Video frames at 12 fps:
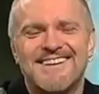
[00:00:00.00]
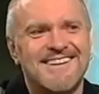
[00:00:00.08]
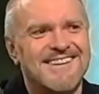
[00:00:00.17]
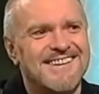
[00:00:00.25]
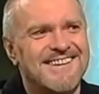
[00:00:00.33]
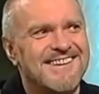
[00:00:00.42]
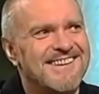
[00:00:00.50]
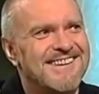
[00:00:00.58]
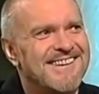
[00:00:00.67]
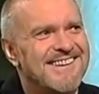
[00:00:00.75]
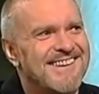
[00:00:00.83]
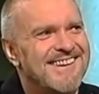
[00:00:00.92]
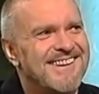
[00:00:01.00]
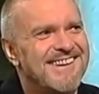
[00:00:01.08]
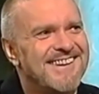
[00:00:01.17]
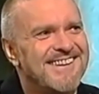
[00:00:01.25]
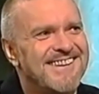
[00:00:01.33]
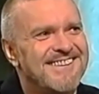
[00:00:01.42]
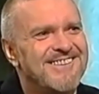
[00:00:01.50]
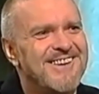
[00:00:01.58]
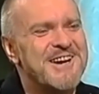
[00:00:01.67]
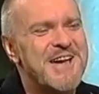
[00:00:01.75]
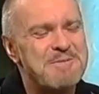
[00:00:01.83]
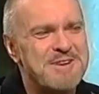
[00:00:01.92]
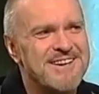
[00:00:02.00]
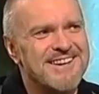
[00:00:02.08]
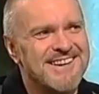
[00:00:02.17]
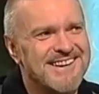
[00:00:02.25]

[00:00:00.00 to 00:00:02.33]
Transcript: Wollongumba. Is that right? Woolloongabba.